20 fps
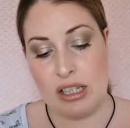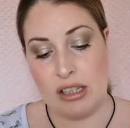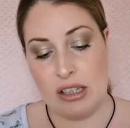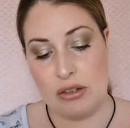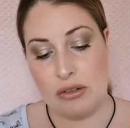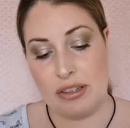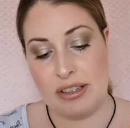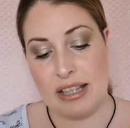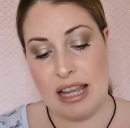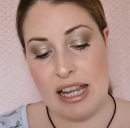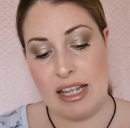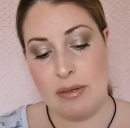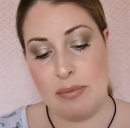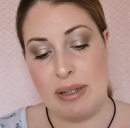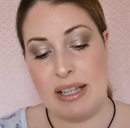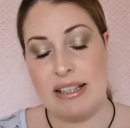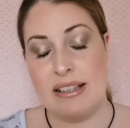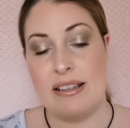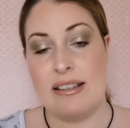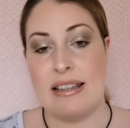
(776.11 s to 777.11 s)
little side
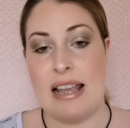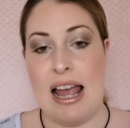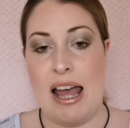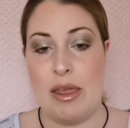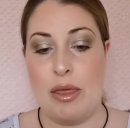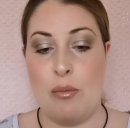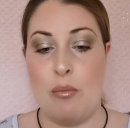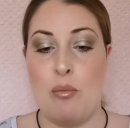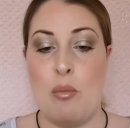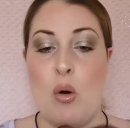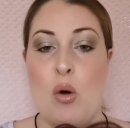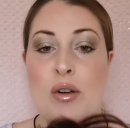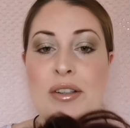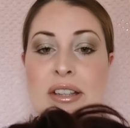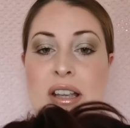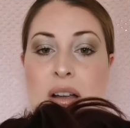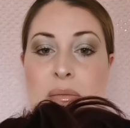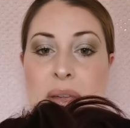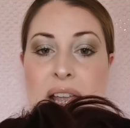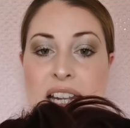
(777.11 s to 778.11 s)
pieces at the bottom,